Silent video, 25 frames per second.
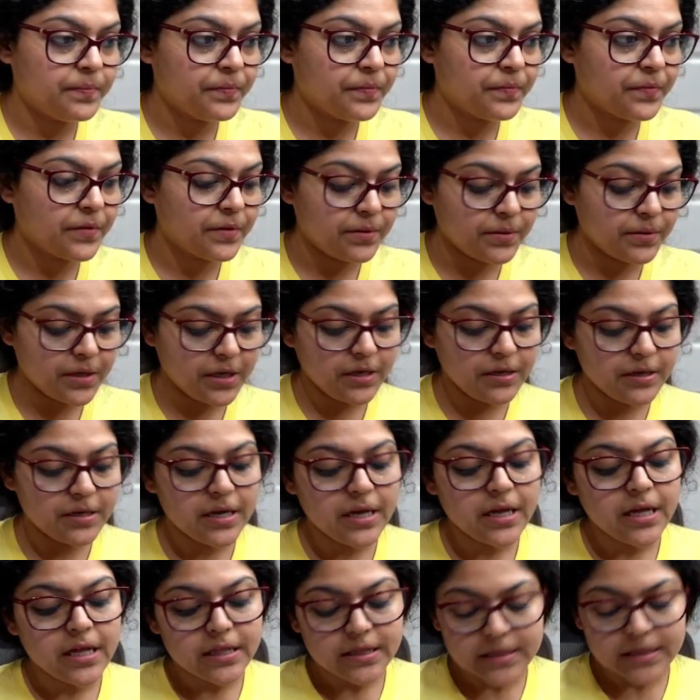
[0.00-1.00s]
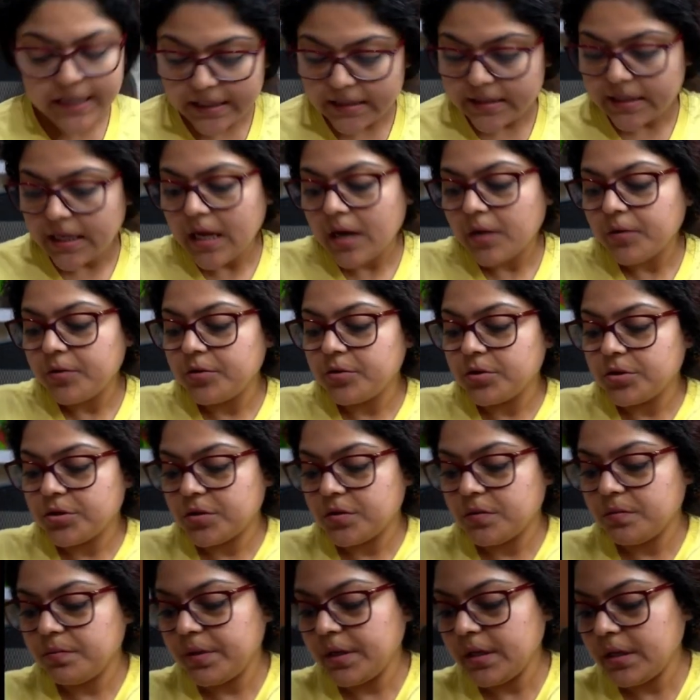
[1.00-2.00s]
Okay, that's how you
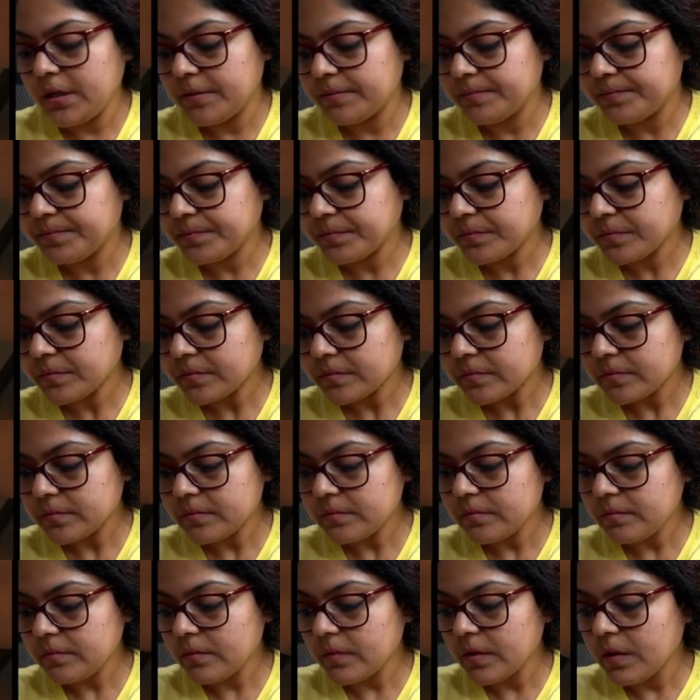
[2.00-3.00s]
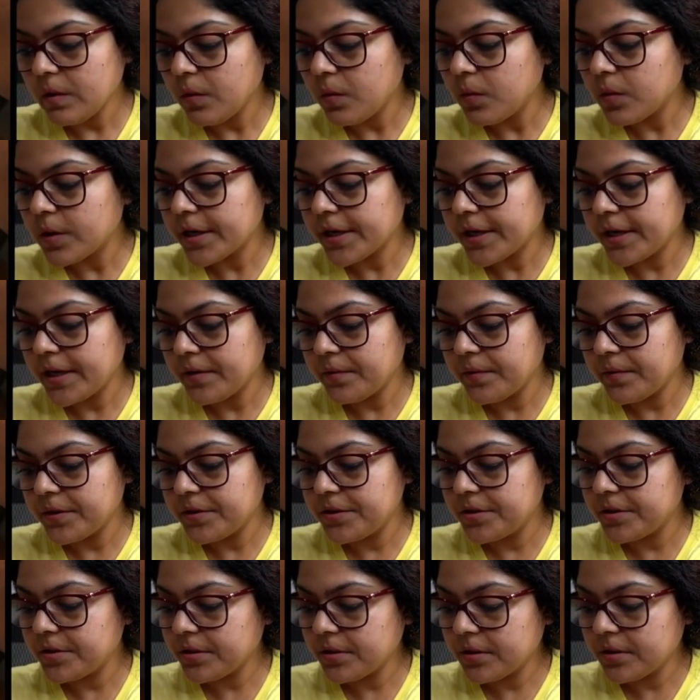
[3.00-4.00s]
should be working
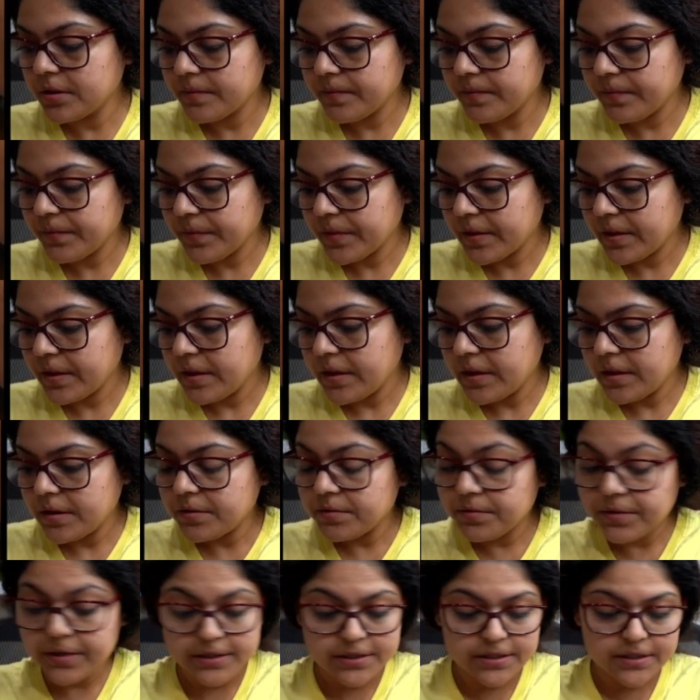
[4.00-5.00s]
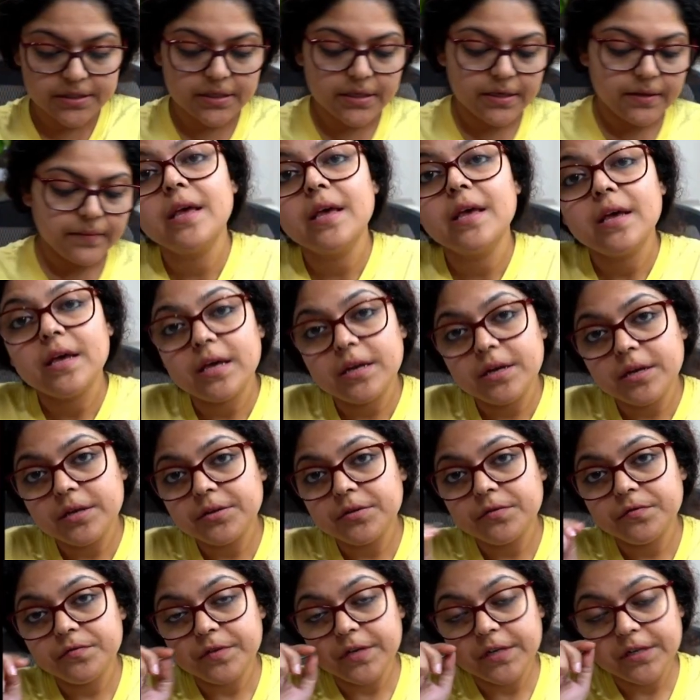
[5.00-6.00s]
with your wrist.
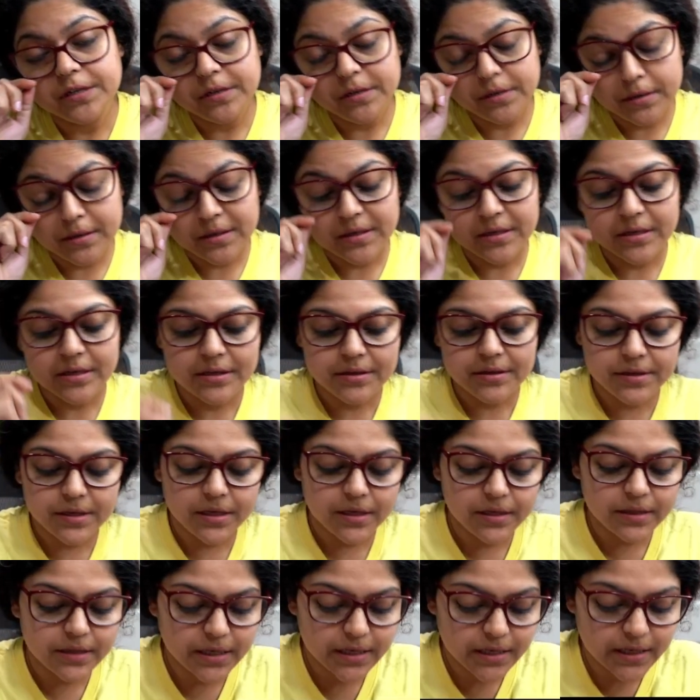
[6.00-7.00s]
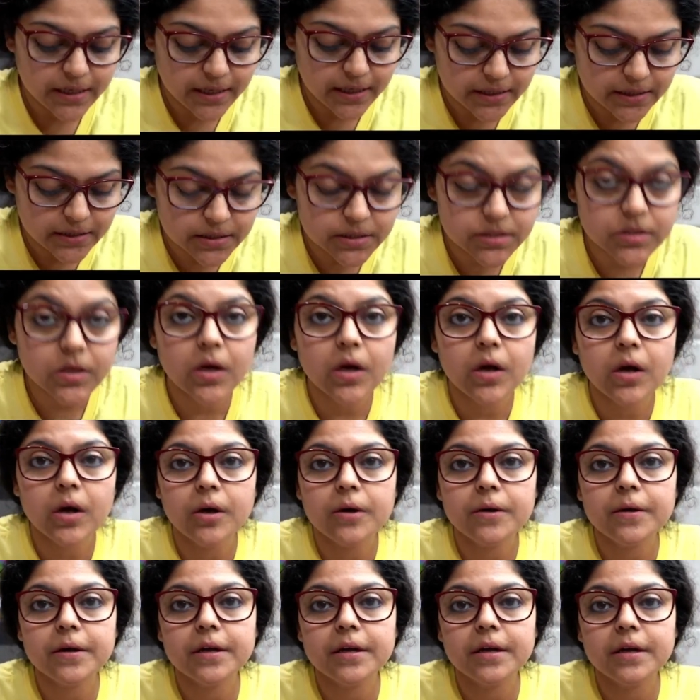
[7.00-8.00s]
Another fun thing that I
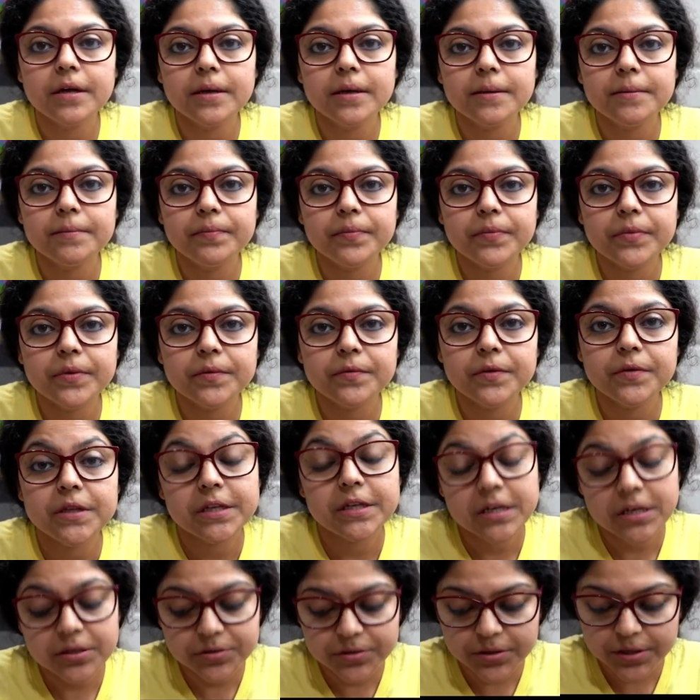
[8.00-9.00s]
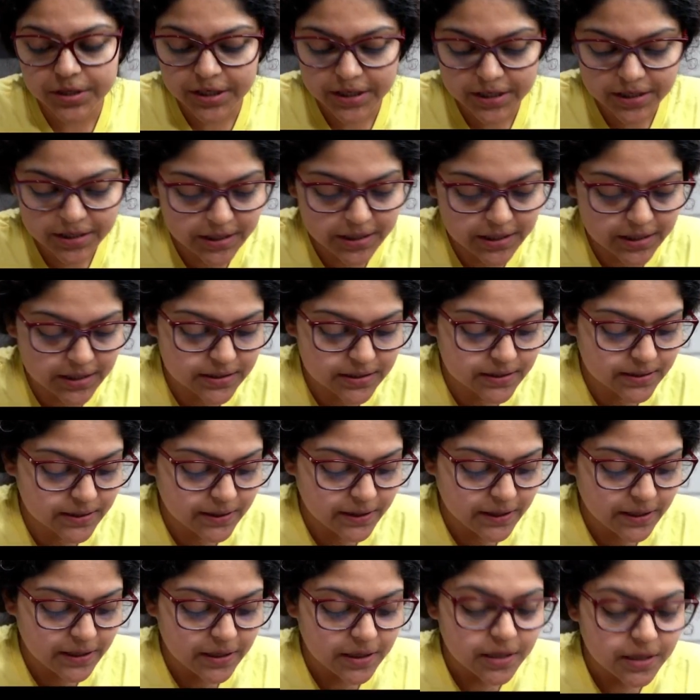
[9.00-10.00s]
saw with another kid is,
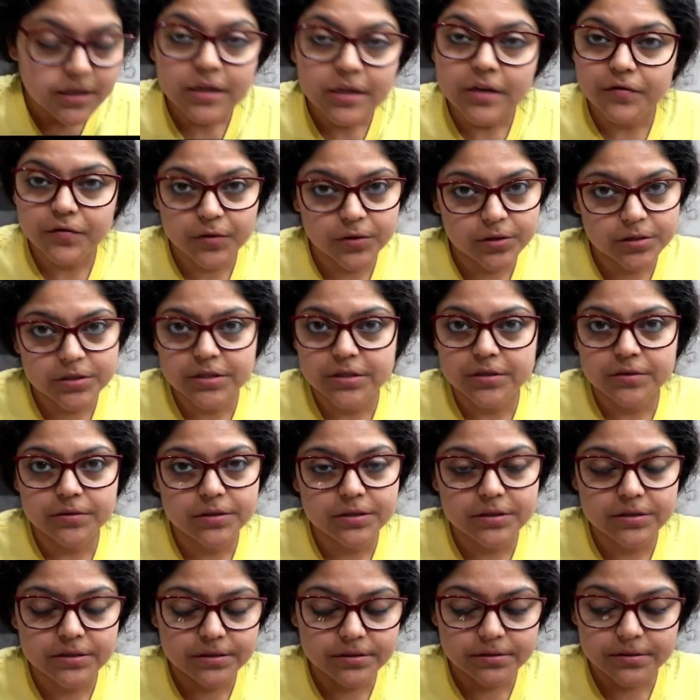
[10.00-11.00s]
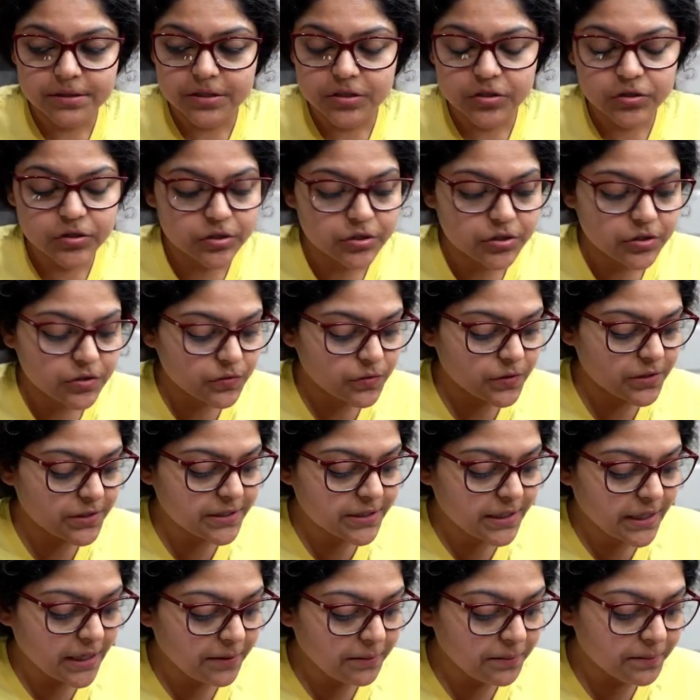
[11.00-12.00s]
of course, the instructions were
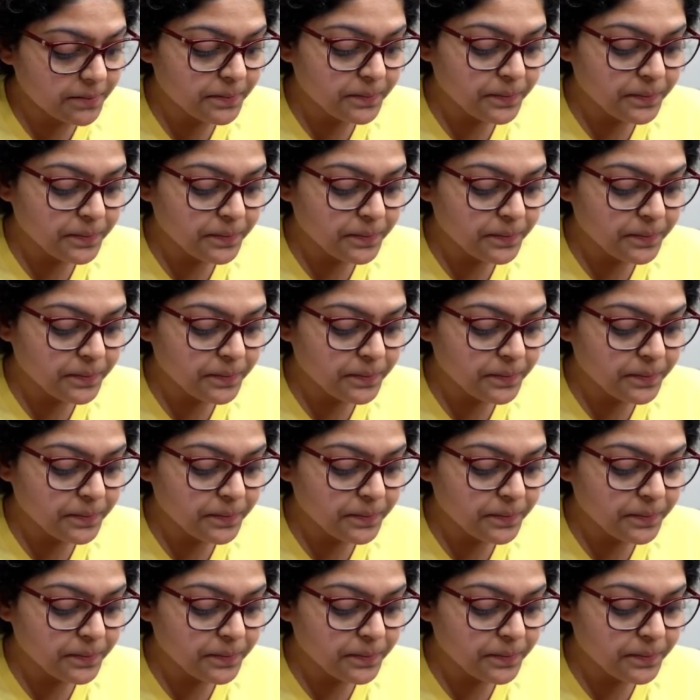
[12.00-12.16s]
same.